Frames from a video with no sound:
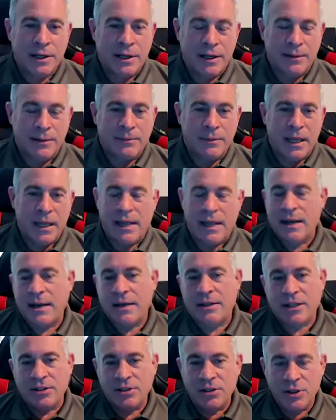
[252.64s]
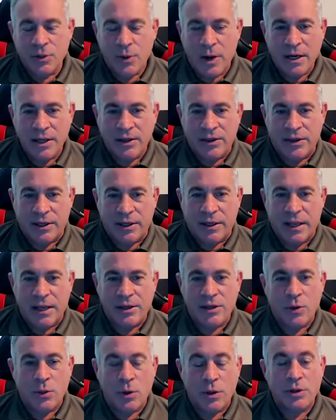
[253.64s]
Um, and it doesn't do anything.
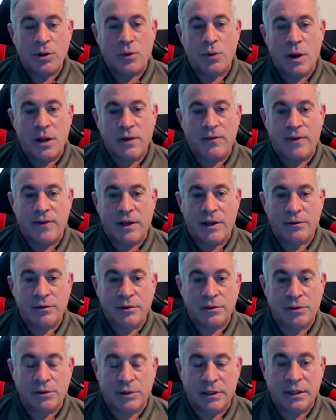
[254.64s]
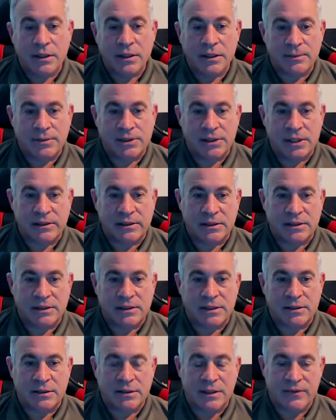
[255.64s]
And you wonder why veterans are killing themselves because
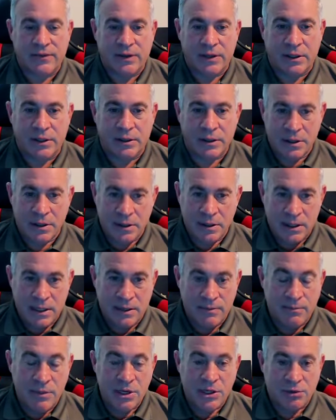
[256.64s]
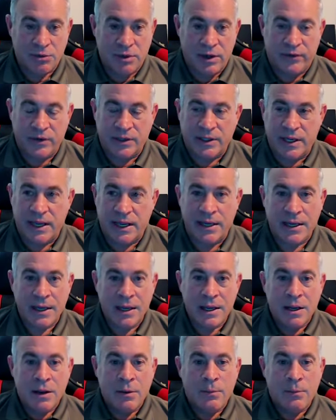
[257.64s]
they're living in misery every day.